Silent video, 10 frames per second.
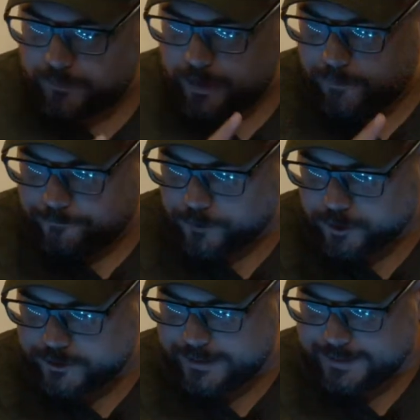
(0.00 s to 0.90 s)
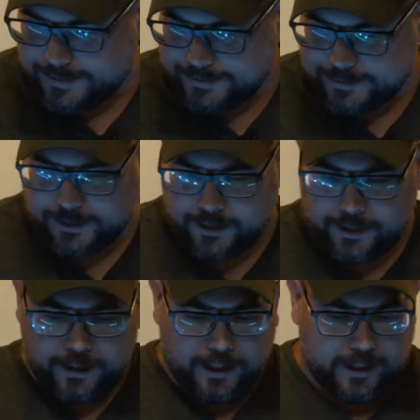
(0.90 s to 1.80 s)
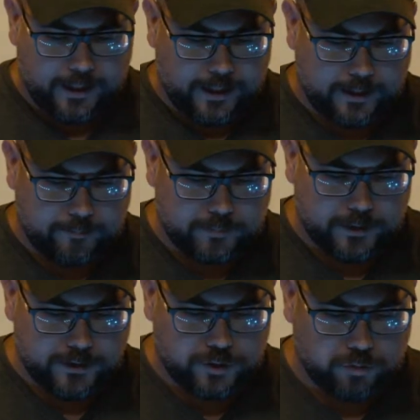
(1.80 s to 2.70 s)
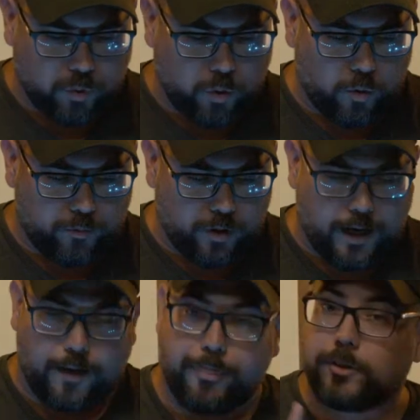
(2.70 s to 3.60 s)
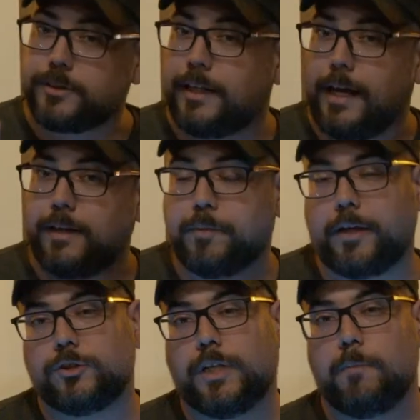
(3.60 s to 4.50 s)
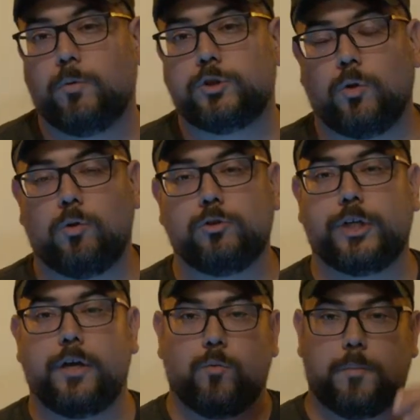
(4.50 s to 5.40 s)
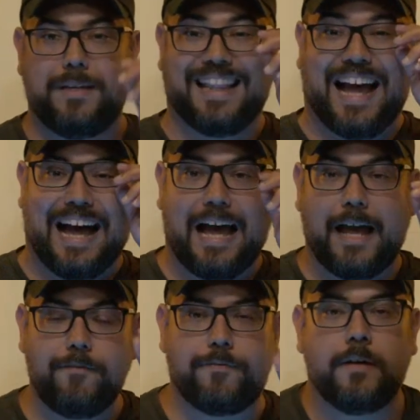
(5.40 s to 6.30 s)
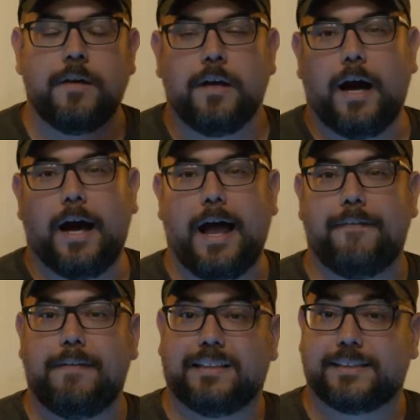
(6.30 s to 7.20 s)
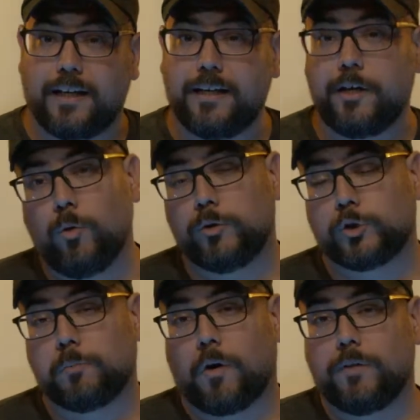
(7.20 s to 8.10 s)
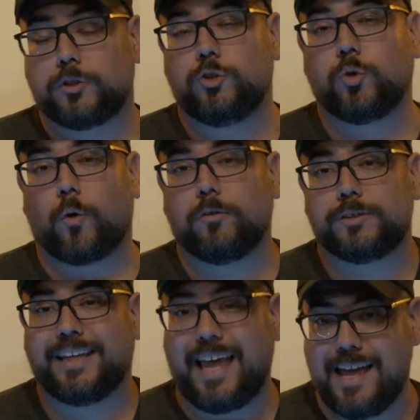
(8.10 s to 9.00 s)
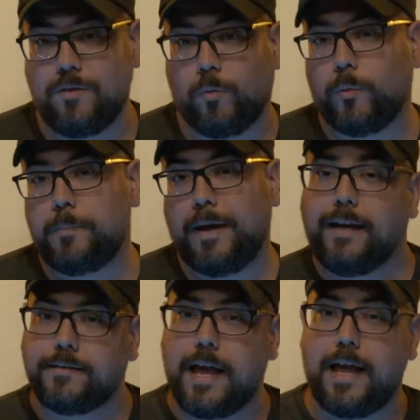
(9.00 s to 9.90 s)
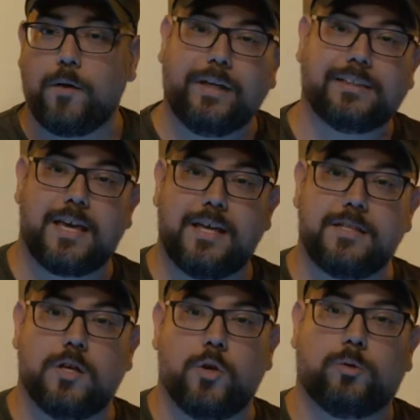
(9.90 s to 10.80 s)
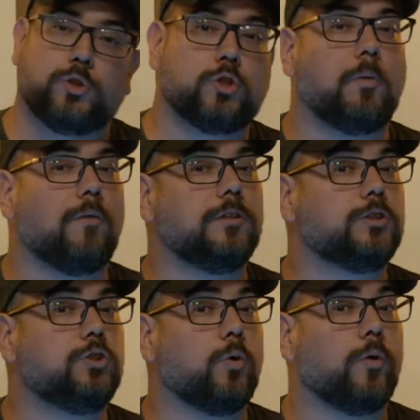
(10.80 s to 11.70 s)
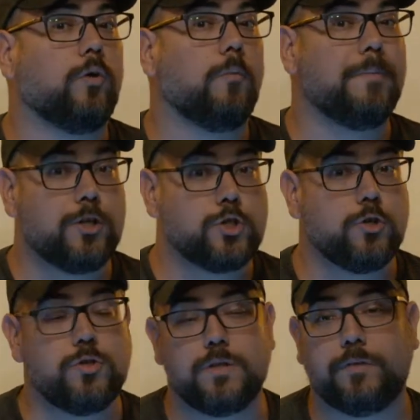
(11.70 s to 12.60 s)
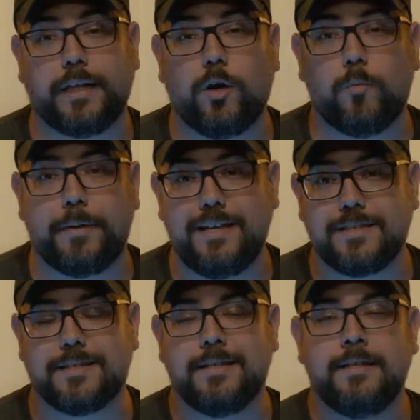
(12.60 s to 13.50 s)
The first is tomorrow, Thursday night, Players Table with Joe Auger will be live. And then Sunday, Nolzur's Marvelous Tutorials again, where we paint a WizKids Nolzur's Marvelous Tutorial miniature using Vallejo paints.